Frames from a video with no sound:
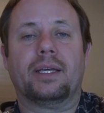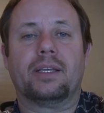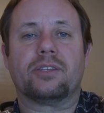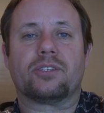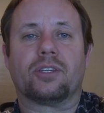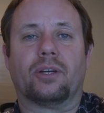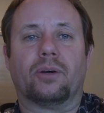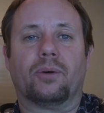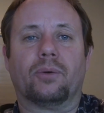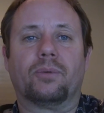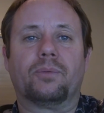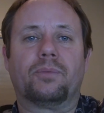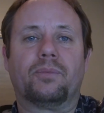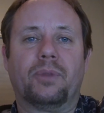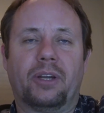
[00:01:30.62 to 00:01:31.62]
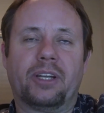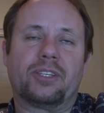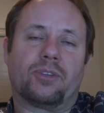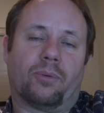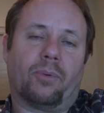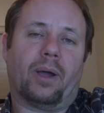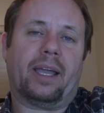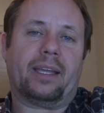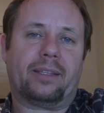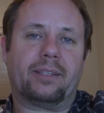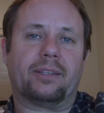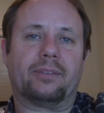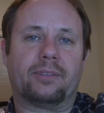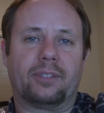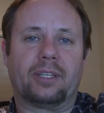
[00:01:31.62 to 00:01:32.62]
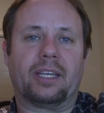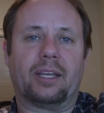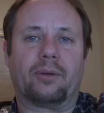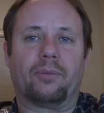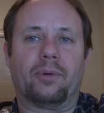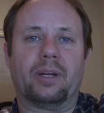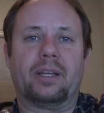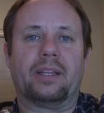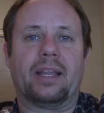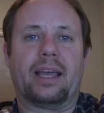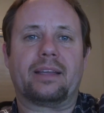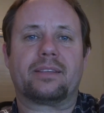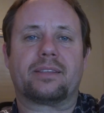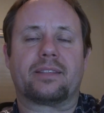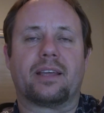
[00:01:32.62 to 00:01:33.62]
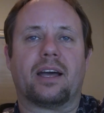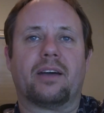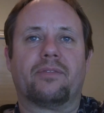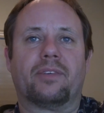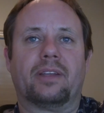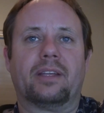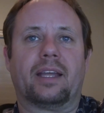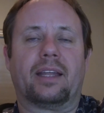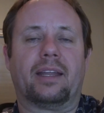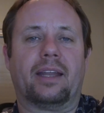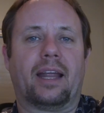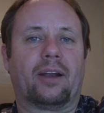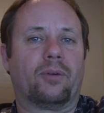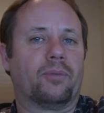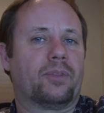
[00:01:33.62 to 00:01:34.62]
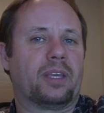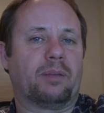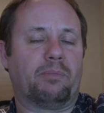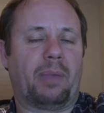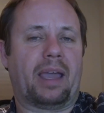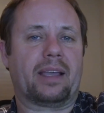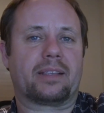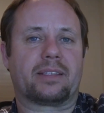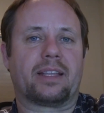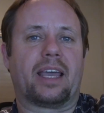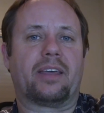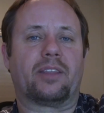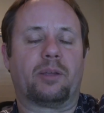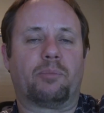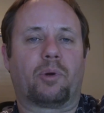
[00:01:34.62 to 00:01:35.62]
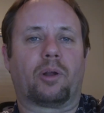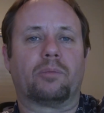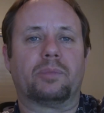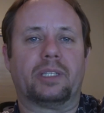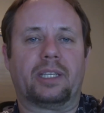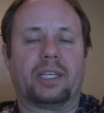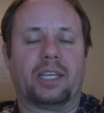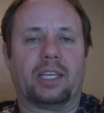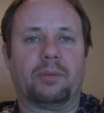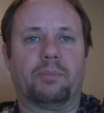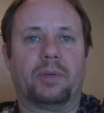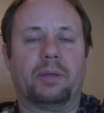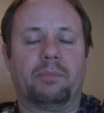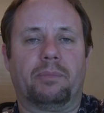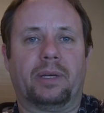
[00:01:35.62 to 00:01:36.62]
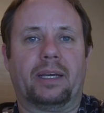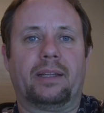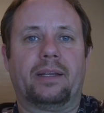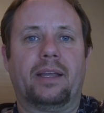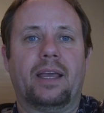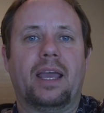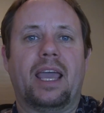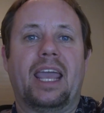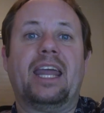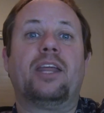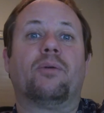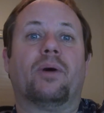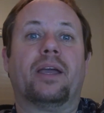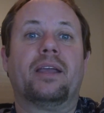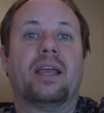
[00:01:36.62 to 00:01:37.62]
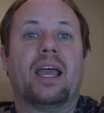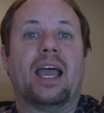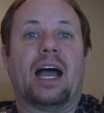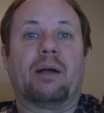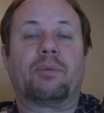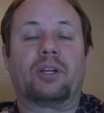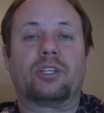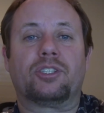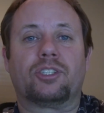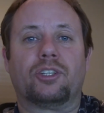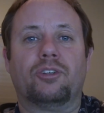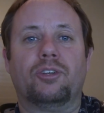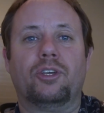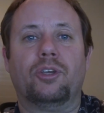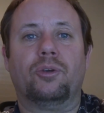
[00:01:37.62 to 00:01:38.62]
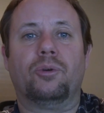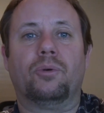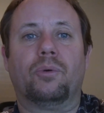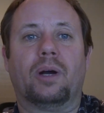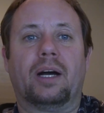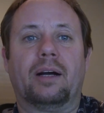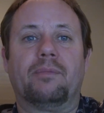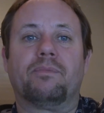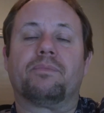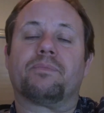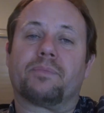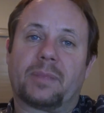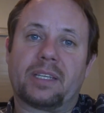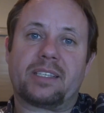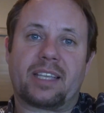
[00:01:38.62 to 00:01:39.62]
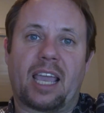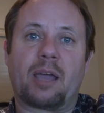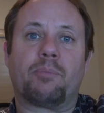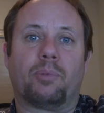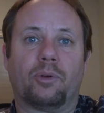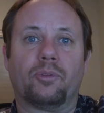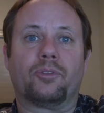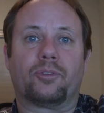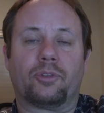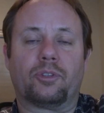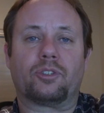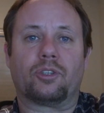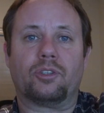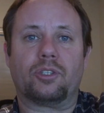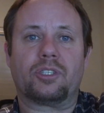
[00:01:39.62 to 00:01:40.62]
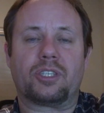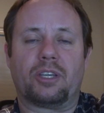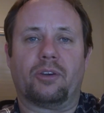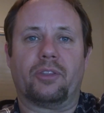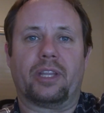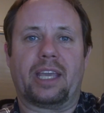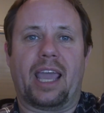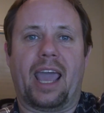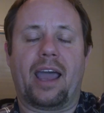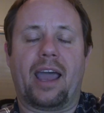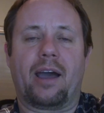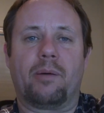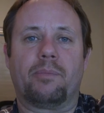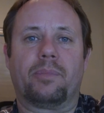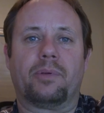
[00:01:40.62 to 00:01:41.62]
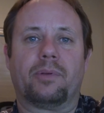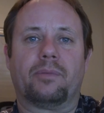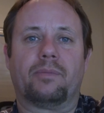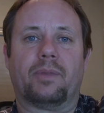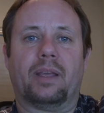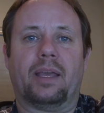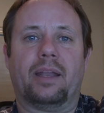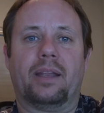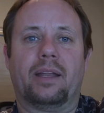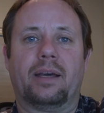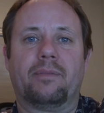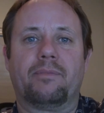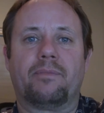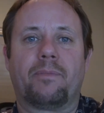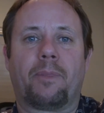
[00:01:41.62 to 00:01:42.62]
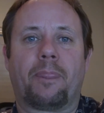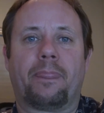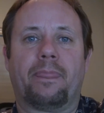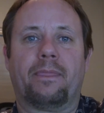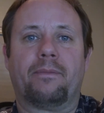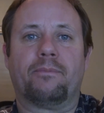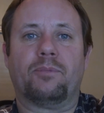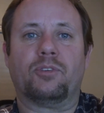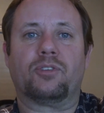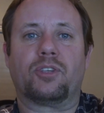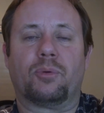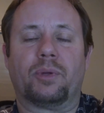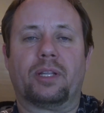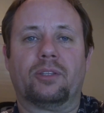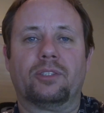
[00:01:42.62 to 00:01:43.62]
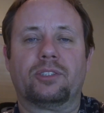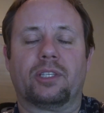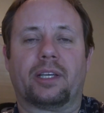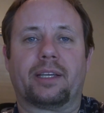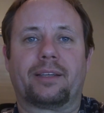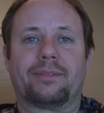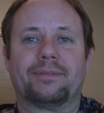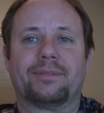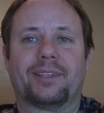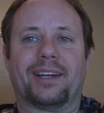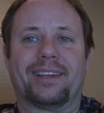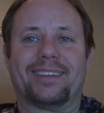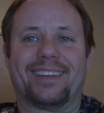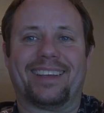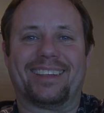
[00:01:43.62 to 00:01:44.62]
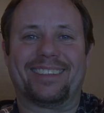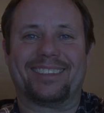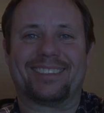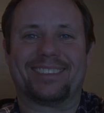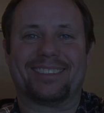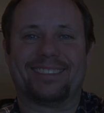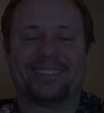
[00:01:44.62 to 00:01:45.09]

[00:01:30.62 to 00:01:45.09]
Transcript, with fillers: So there is a way to, to get rid of that stuff, and, and I don't think past that they probably keep it. But anyway, I'm going to show you uh, a sample so you can see on the app, and uh, you can see what it looks like. All right, thanks.